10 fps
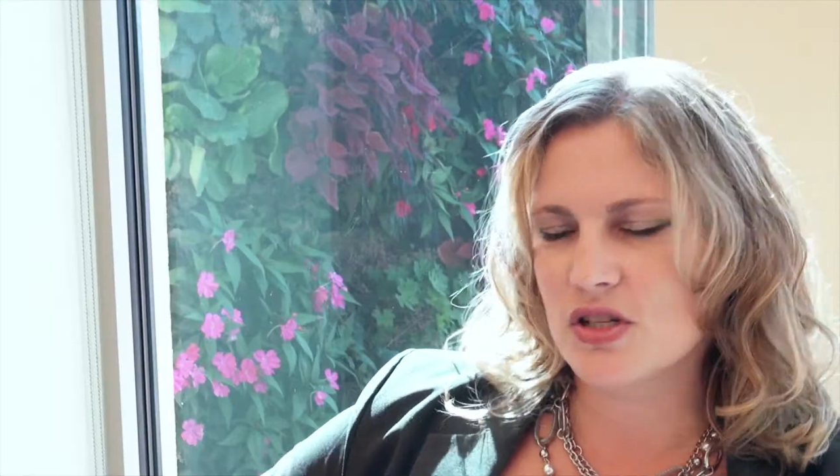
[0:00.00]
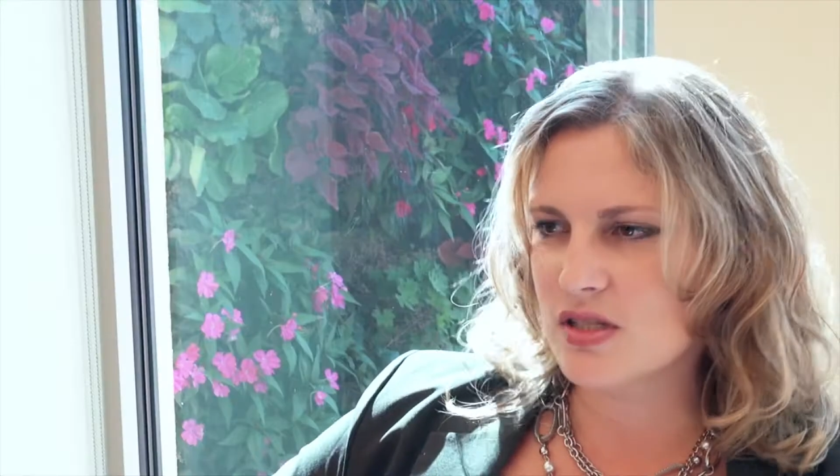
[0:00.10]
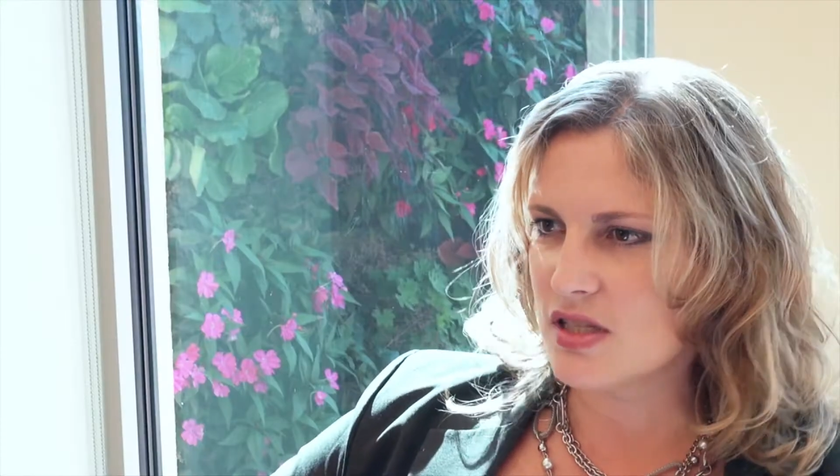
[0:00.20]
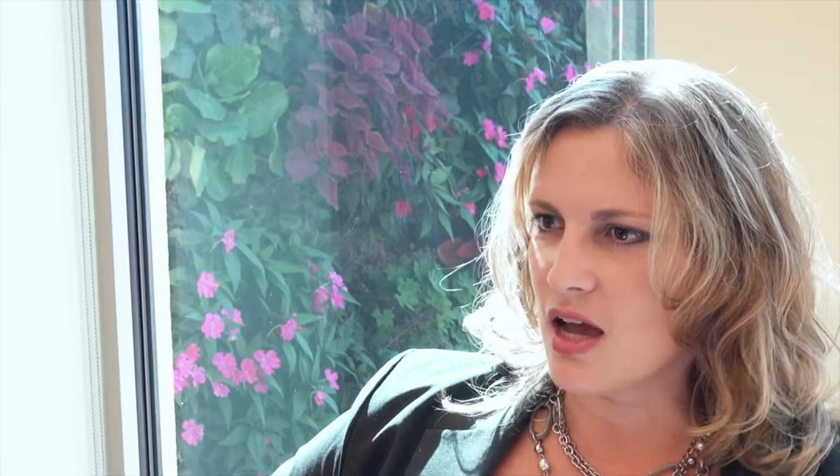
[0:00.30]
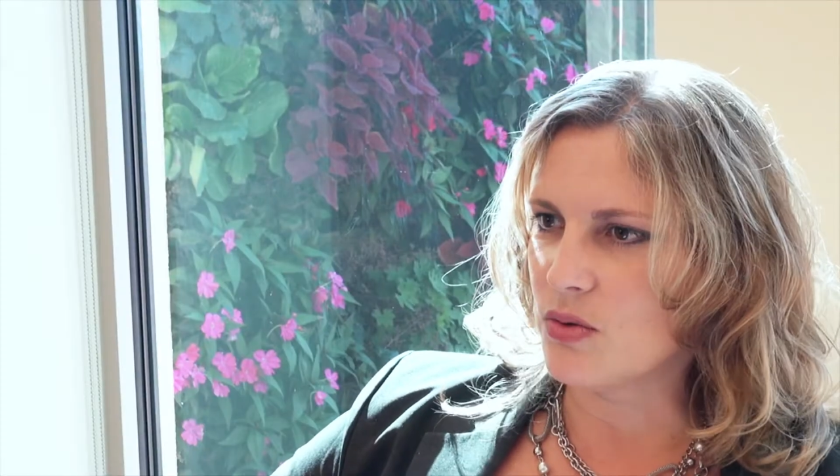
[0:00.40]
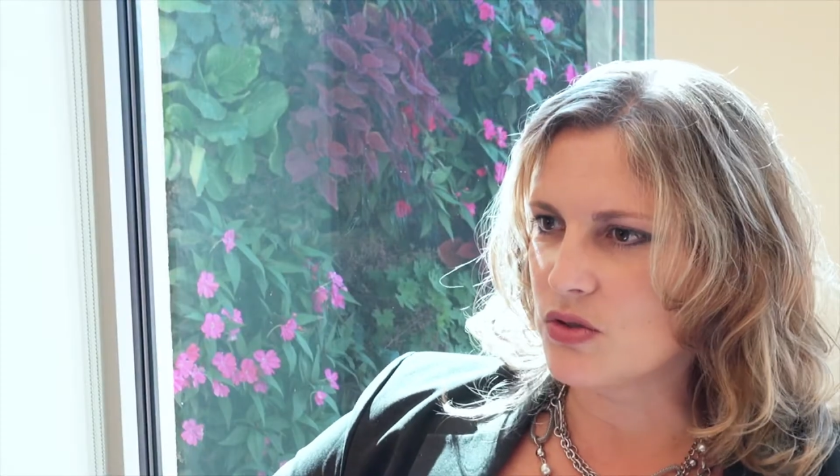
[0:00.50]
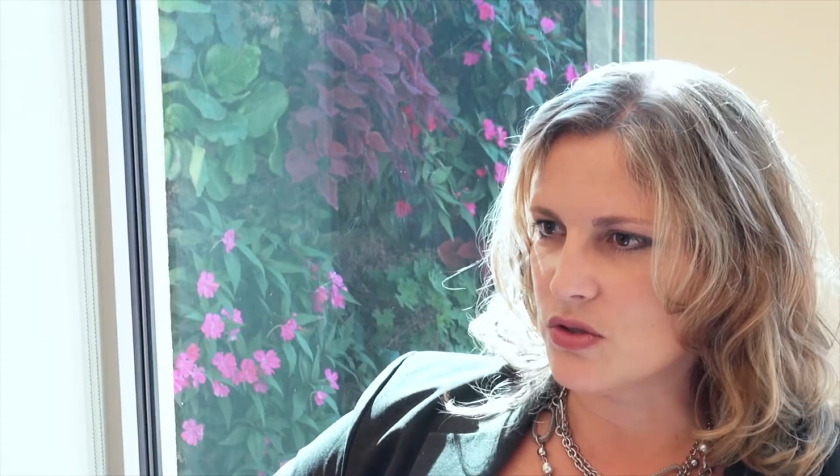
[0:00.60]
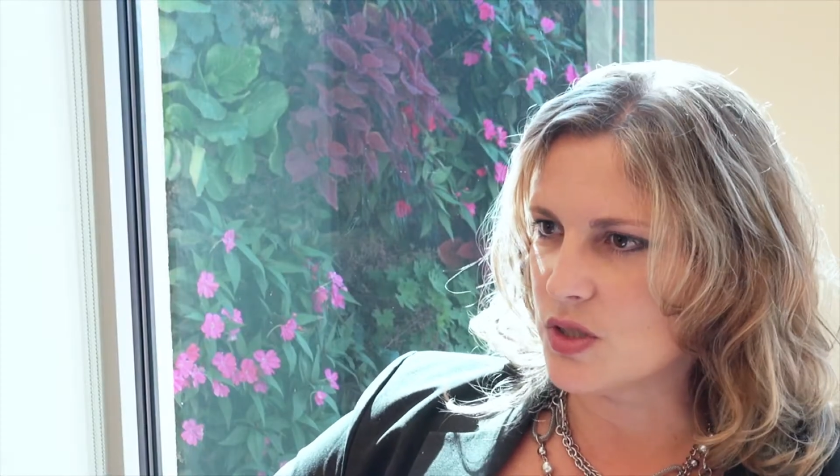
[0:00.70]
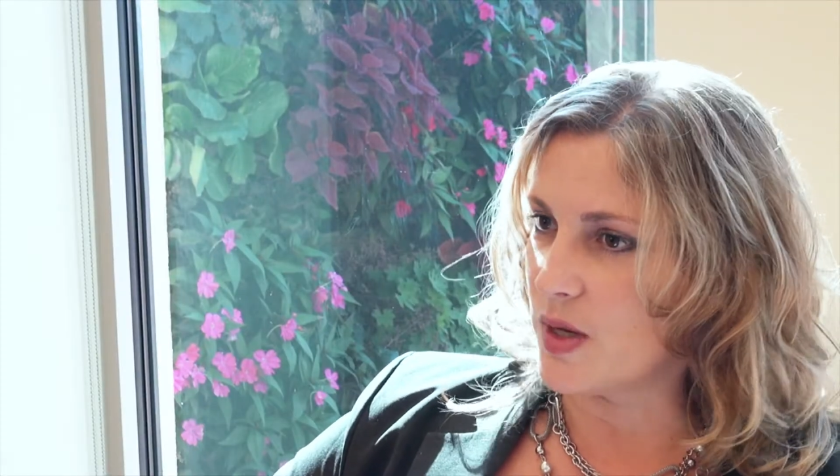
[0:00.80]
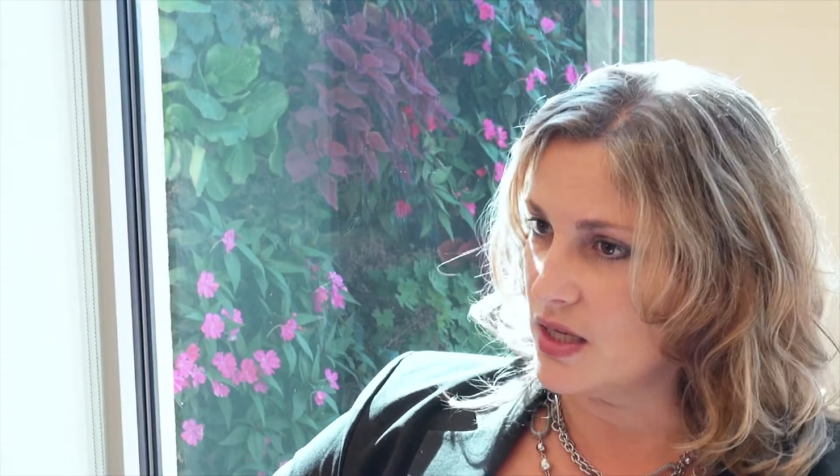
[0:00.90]
Just the
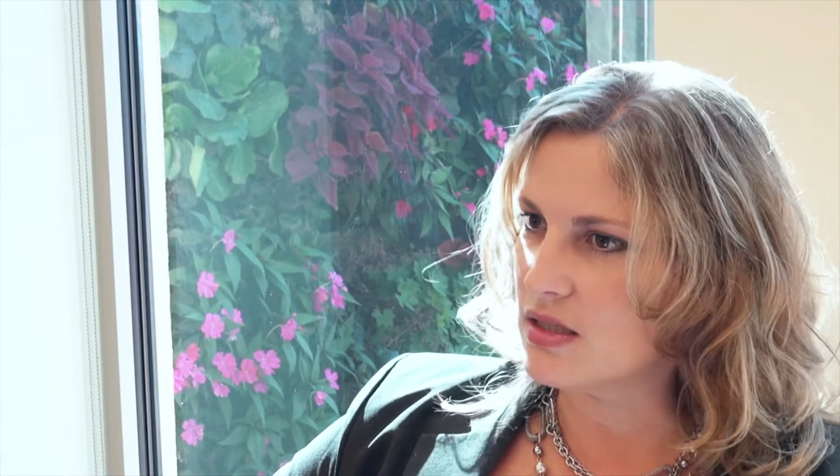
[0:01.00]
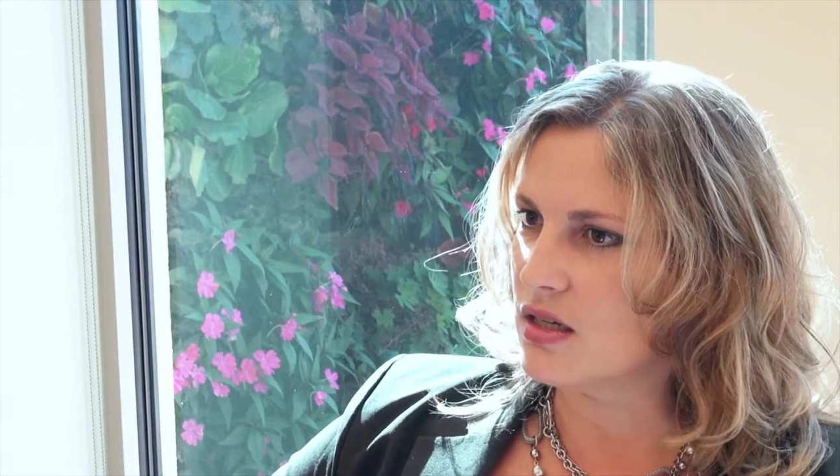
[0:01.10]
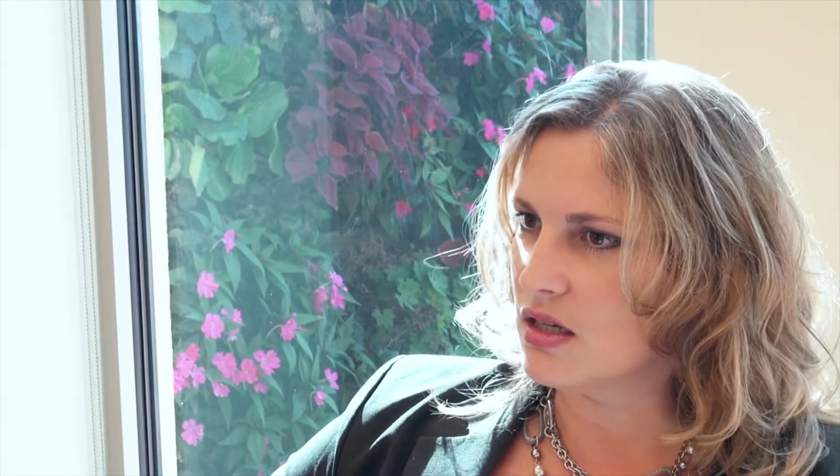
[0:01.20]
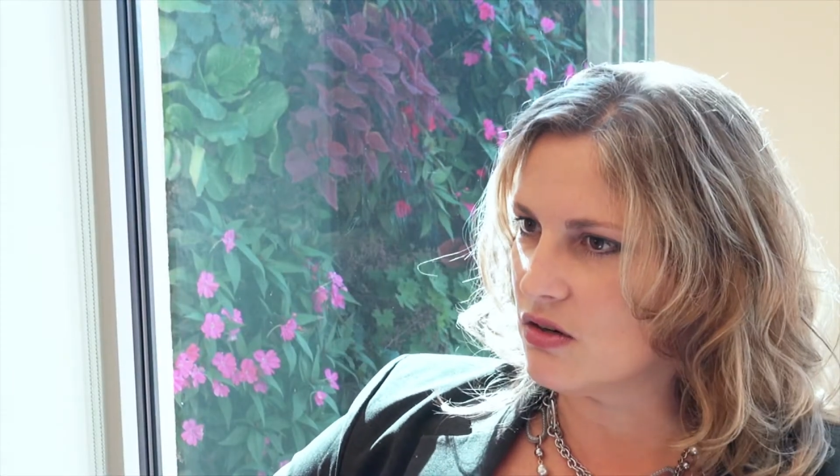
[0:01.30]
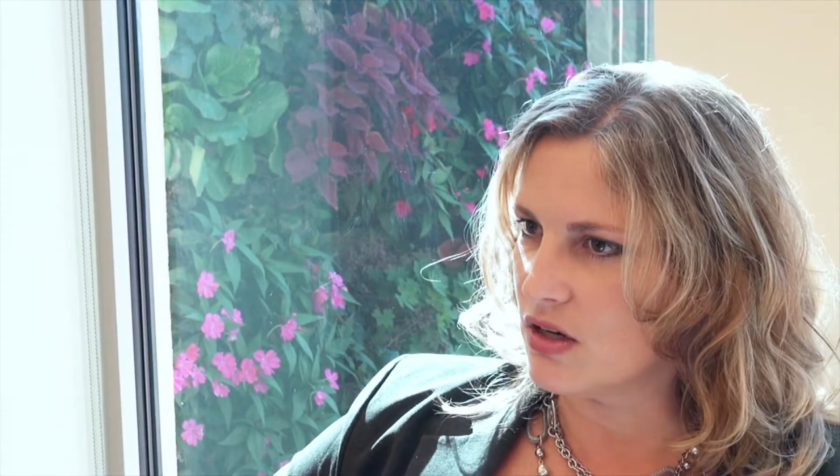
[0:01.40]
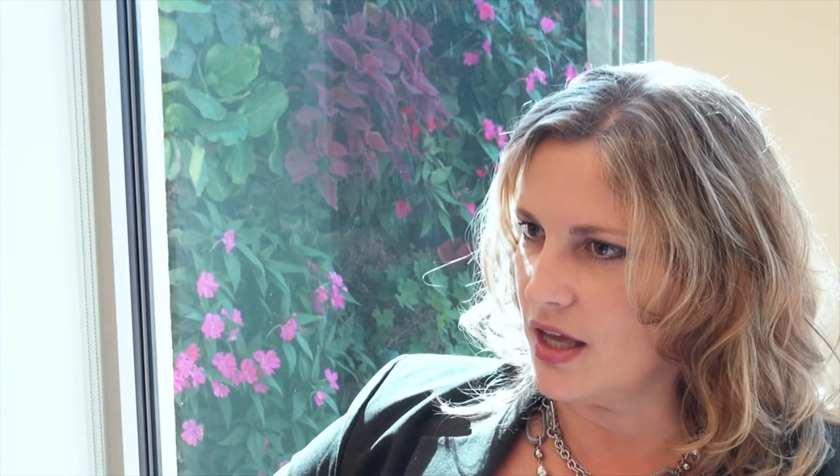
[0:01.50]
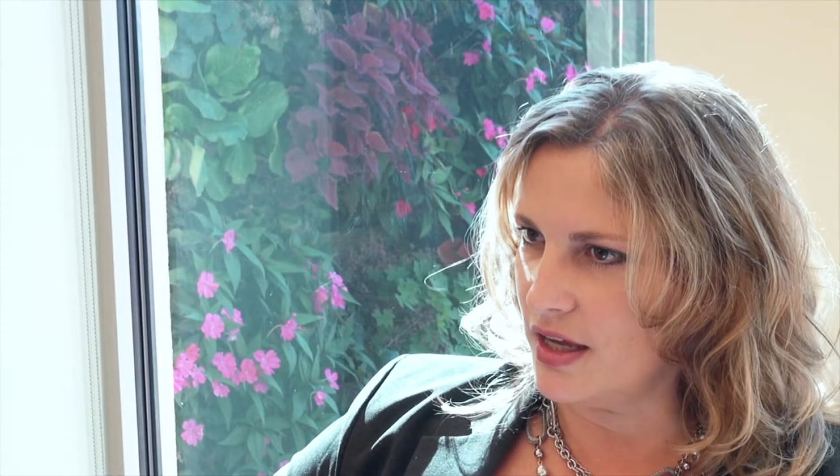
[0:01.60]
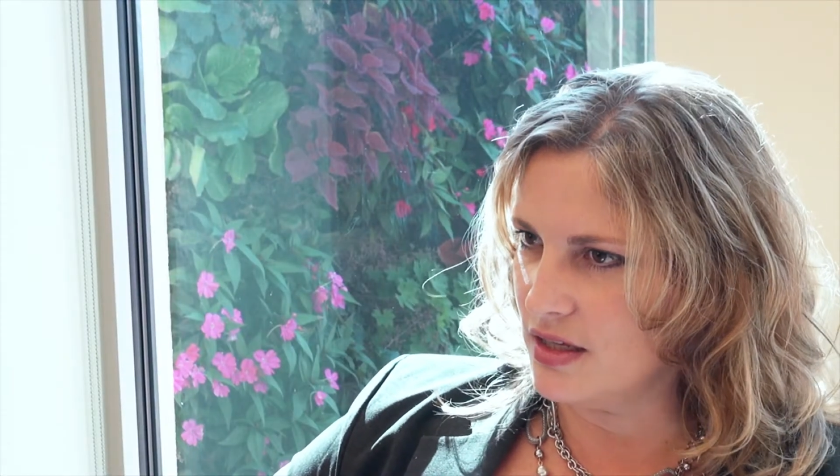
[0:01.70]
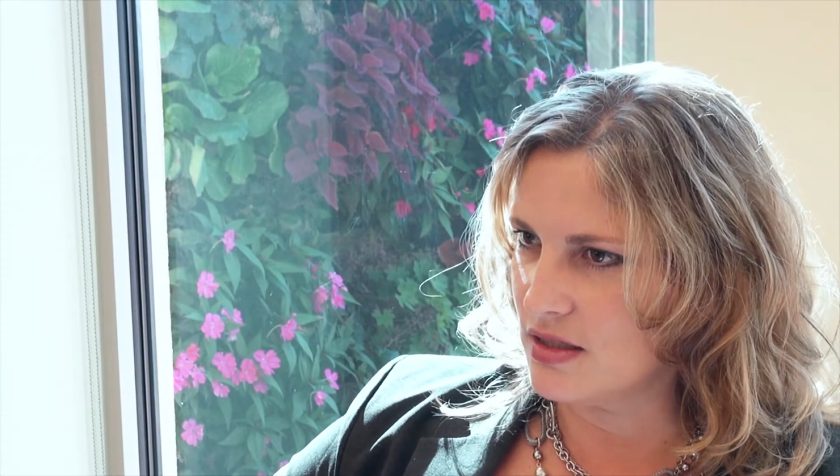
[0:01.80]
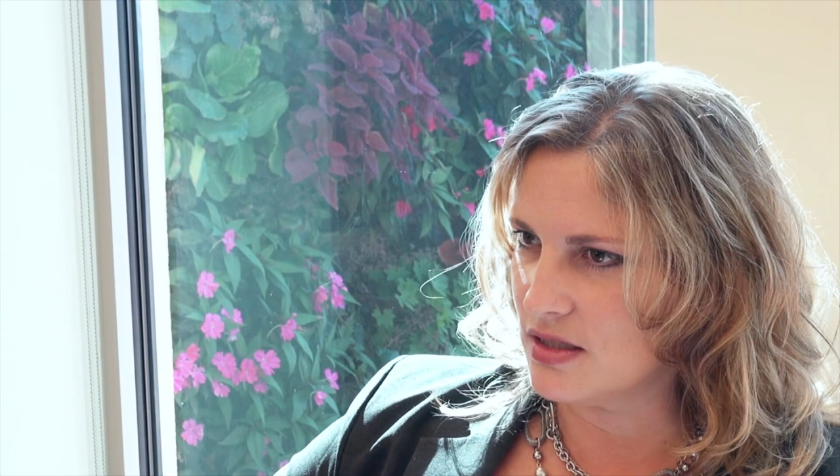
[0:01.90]
outdoor space that it
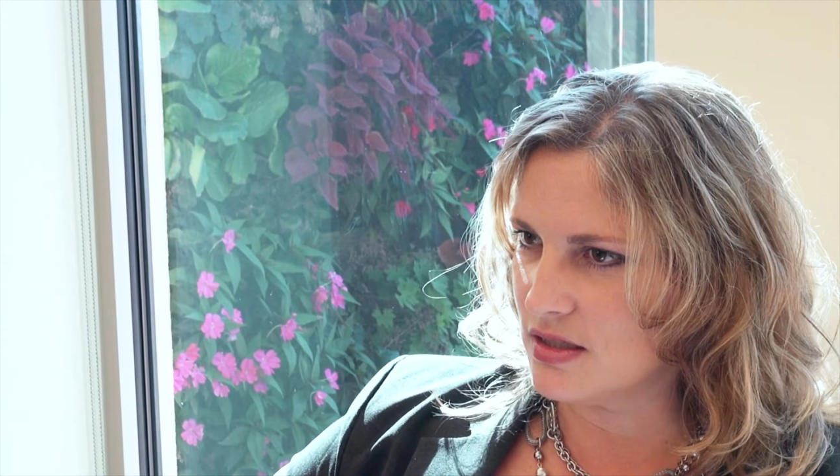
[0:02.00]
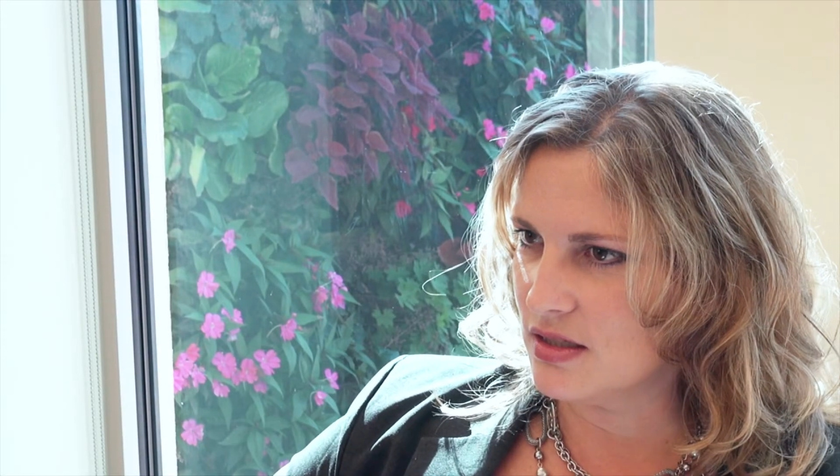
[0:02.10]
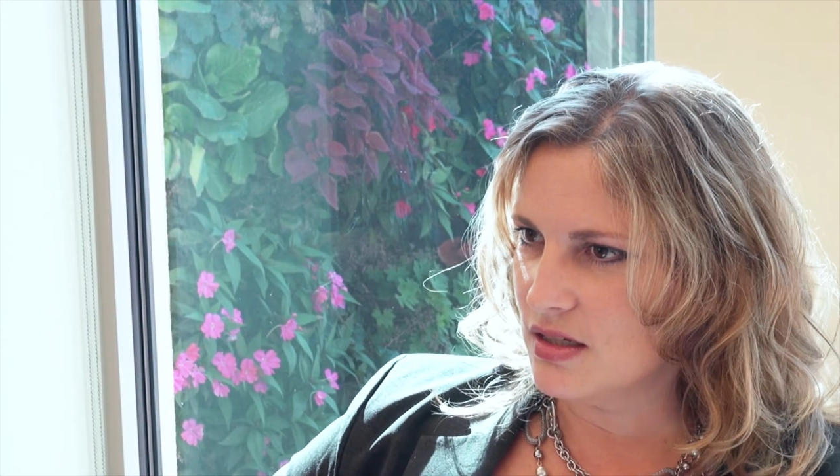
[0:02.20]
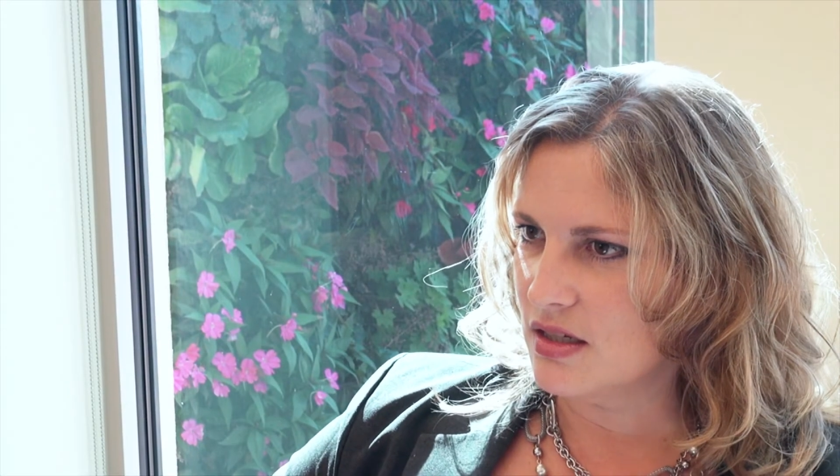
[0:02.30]
creates